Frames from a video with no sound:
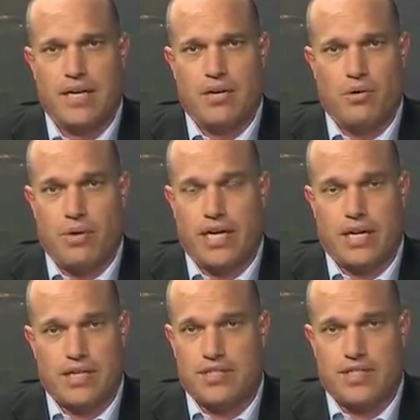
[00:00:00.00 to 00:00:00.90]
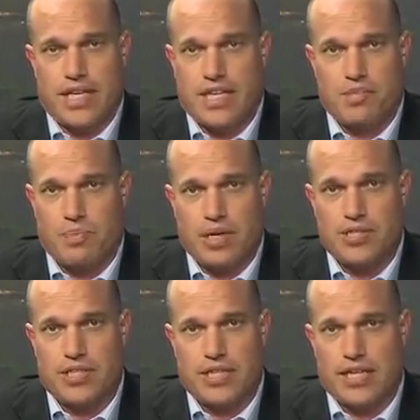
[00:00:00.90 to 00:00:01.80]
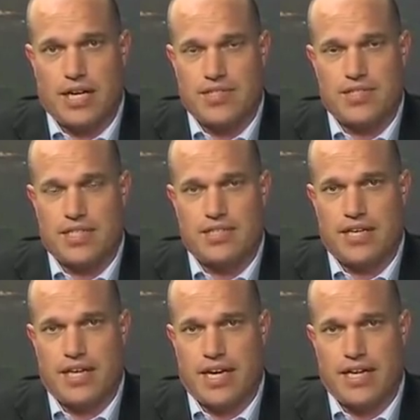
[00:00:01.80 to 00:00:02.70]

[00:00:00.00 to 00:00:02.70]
we're going to see an explosion in ICT.